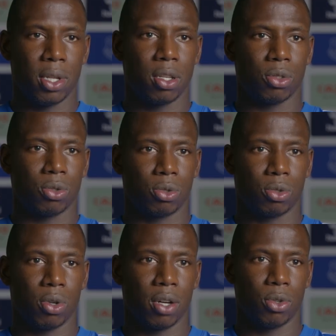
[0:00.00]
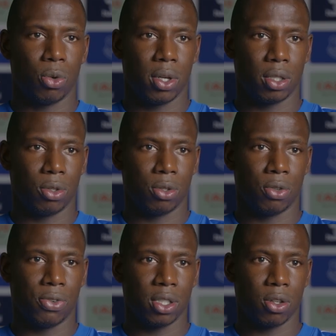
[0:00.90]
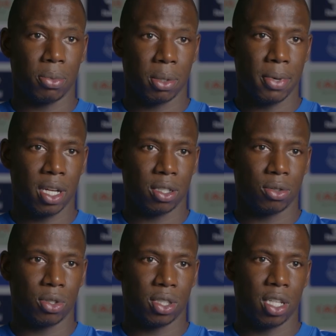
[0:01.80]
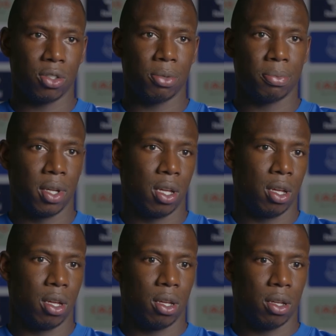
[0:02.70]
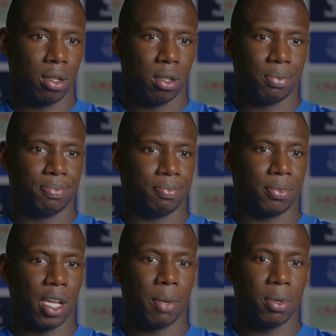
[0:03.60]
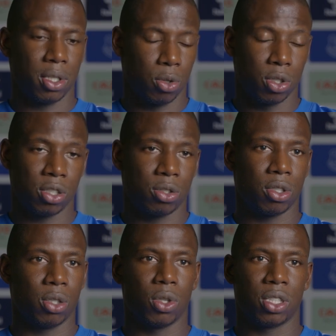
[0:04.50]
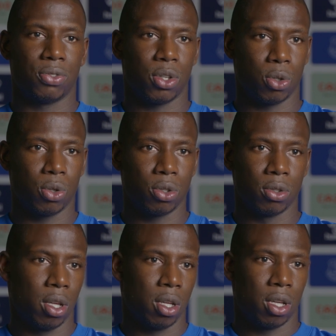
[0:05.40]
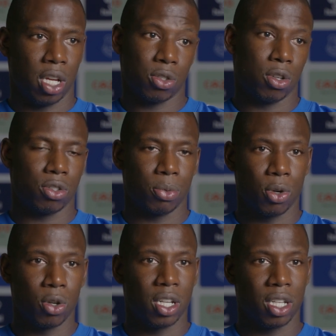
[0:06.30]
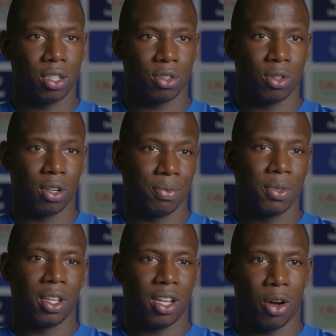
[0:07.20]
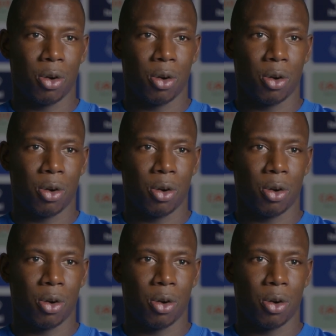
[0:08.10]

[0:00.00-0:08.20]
players to, to have the, the, the fan coming back in the stadium. Um, I played in Goodison, he was very good. I scored some goal here, so I